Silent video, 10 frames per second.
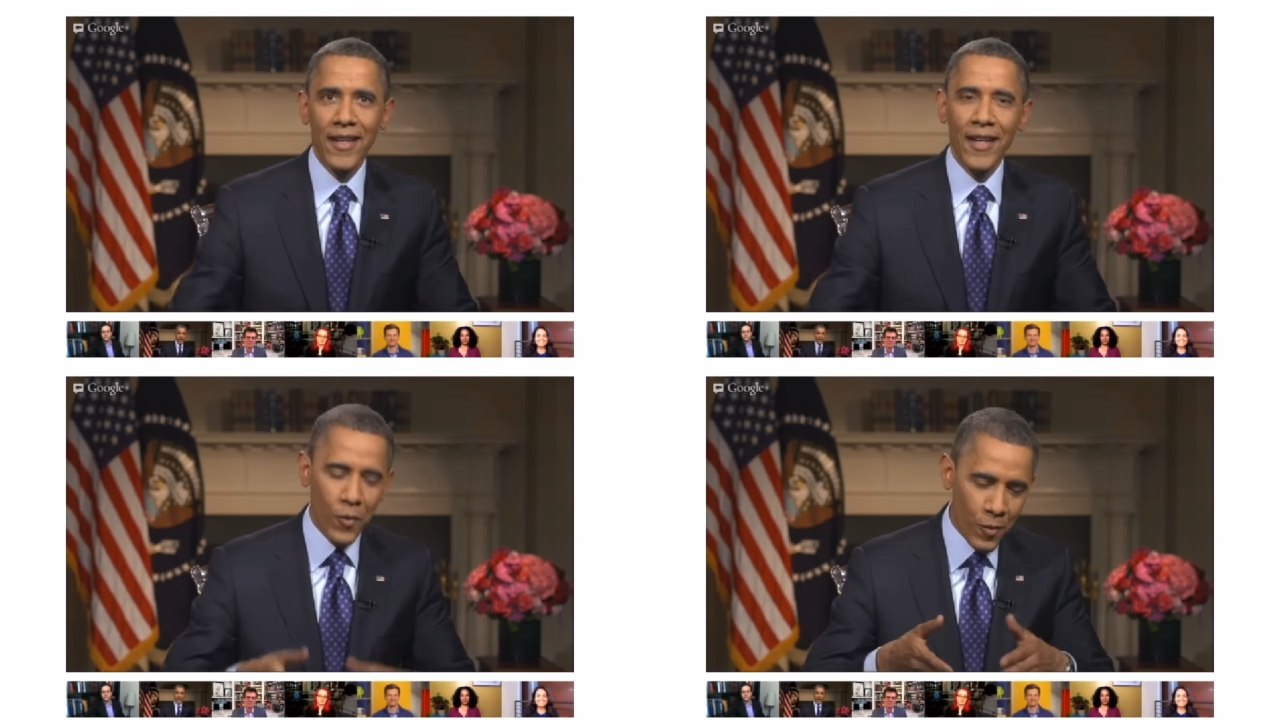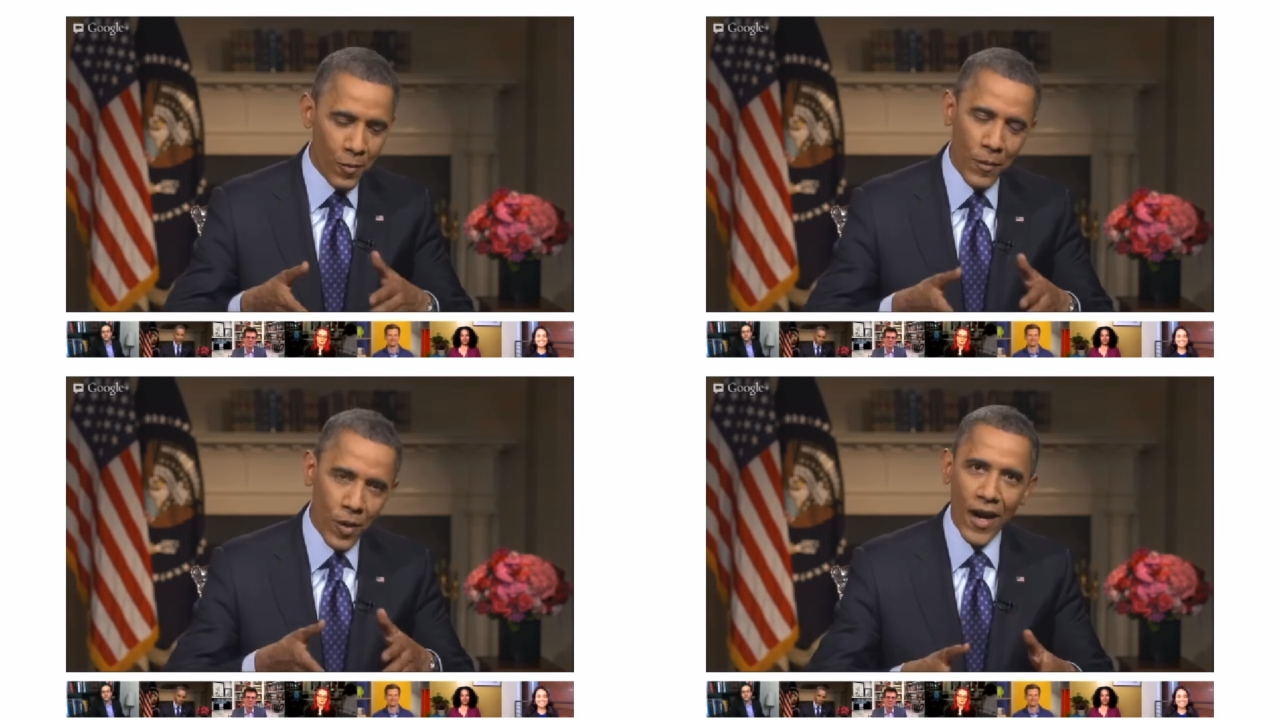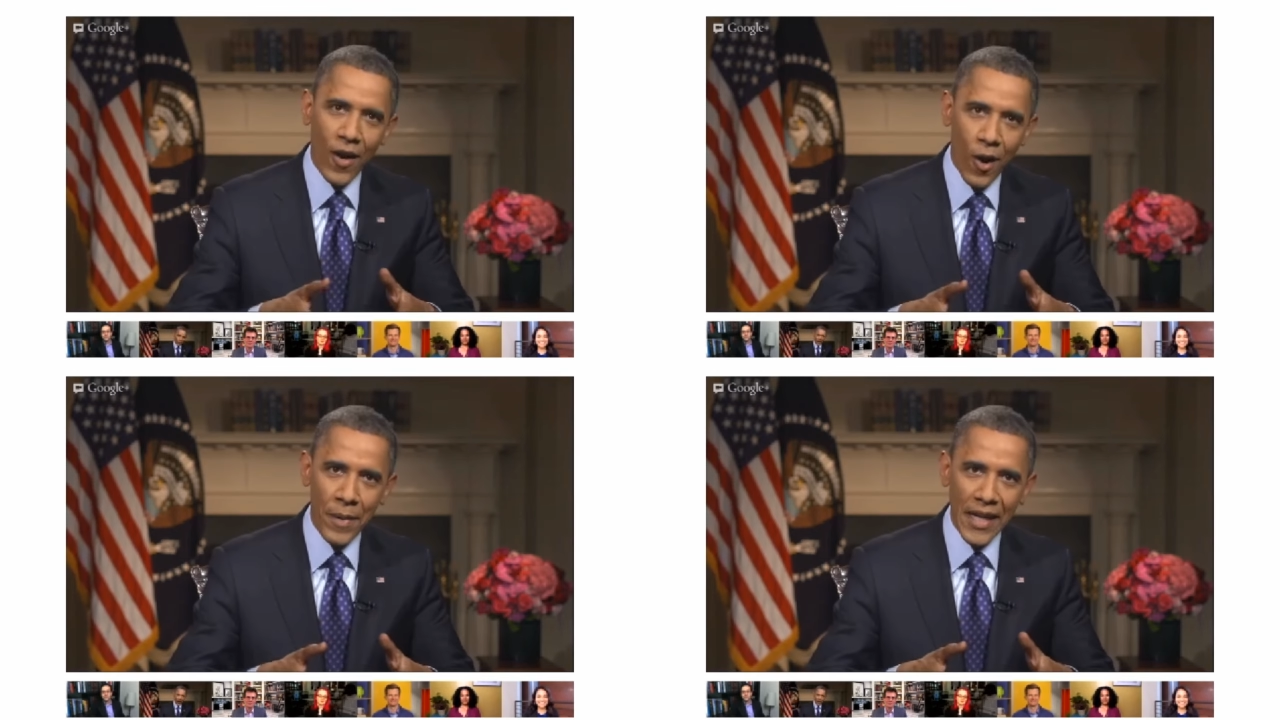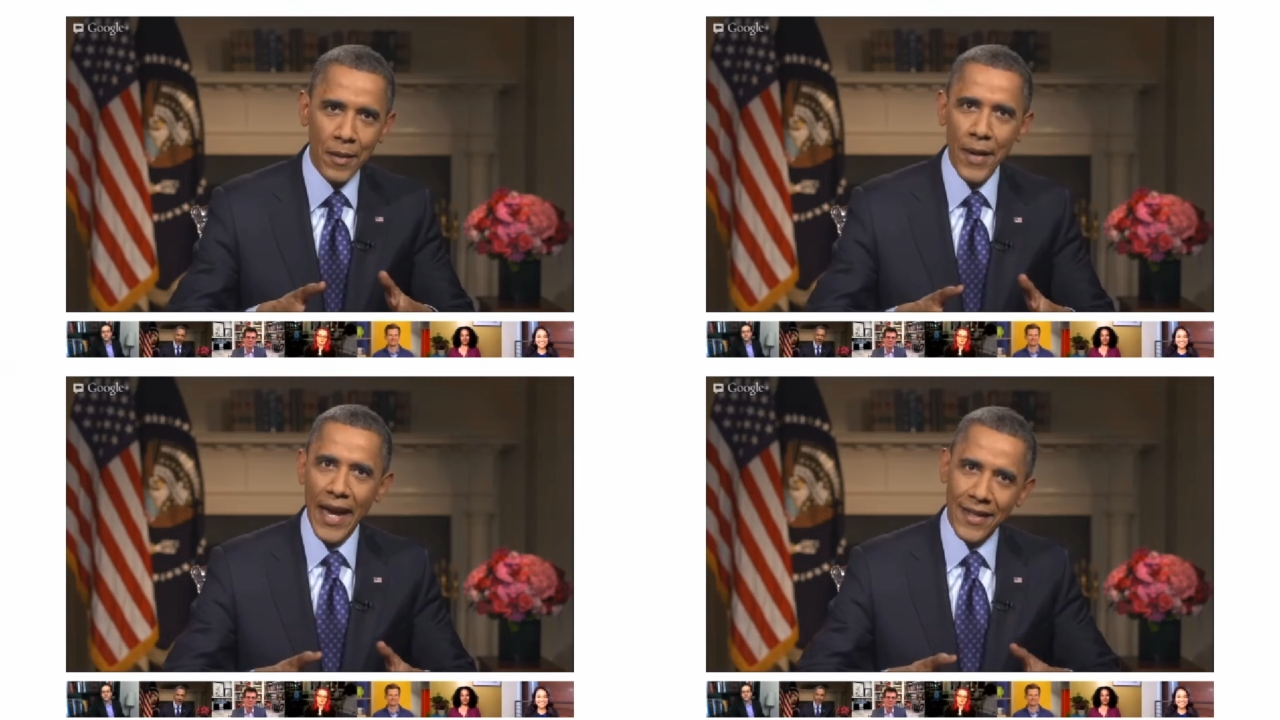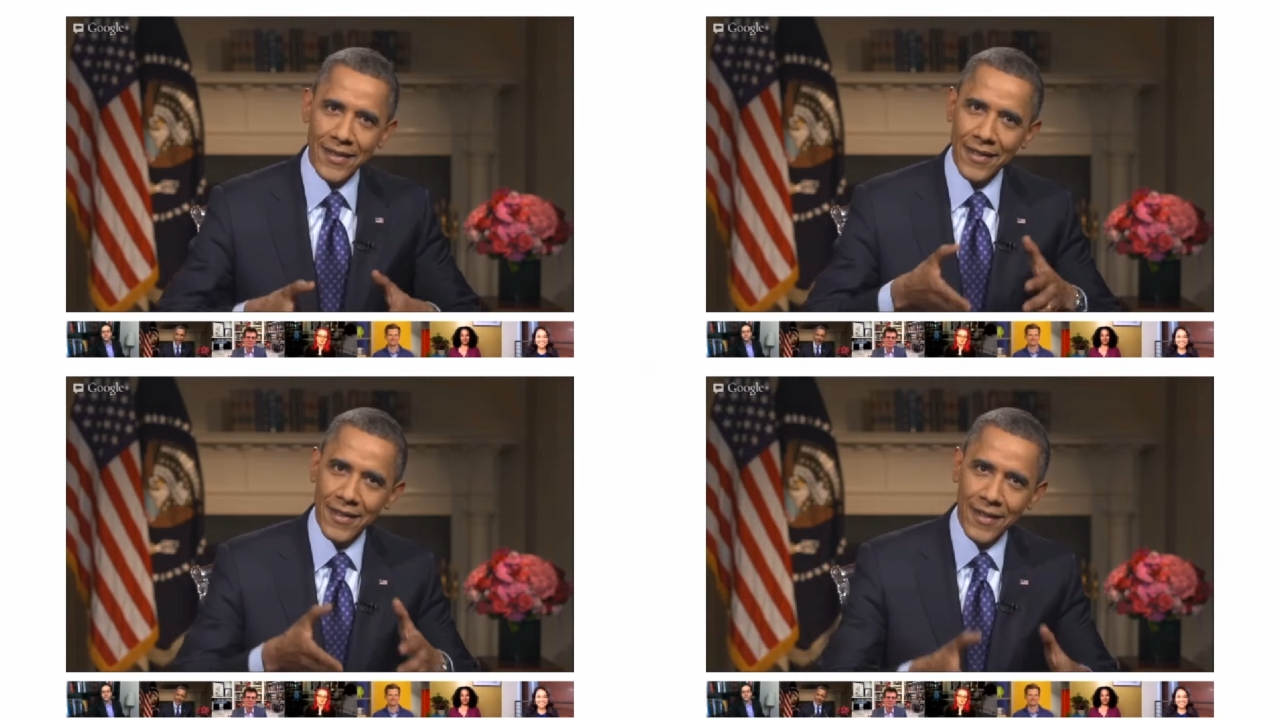you know, we remember our piggy
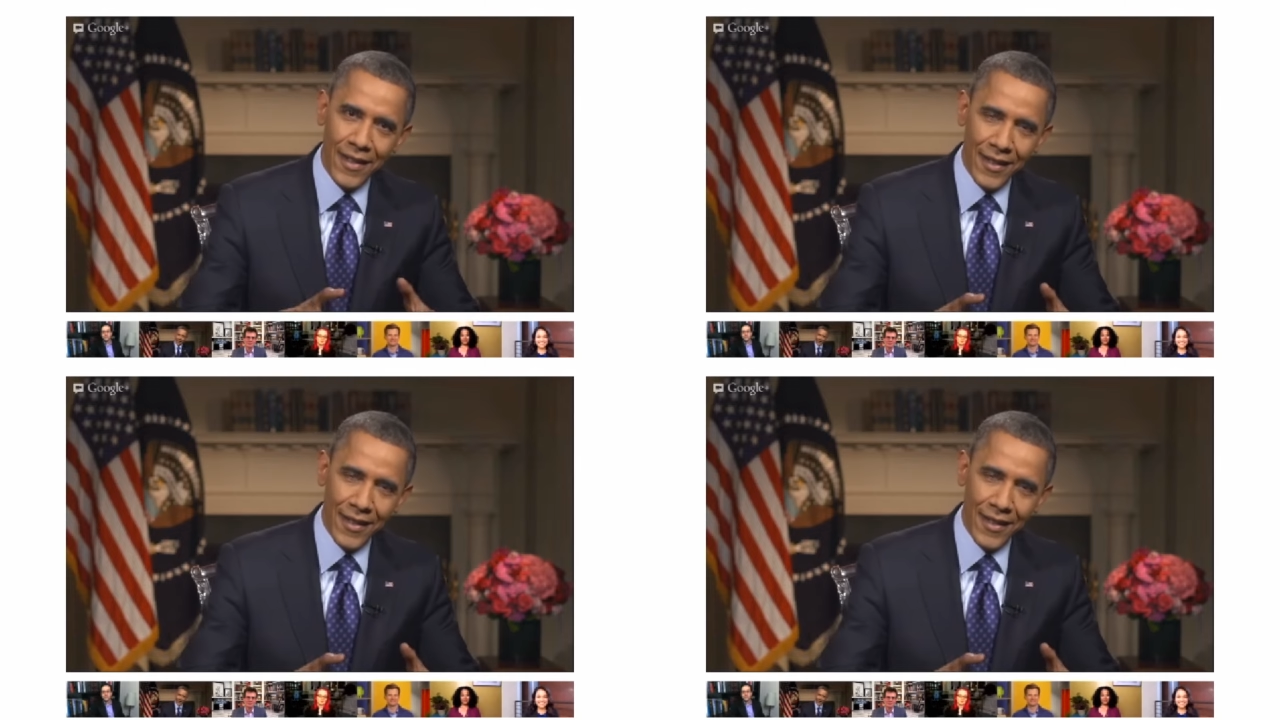banks and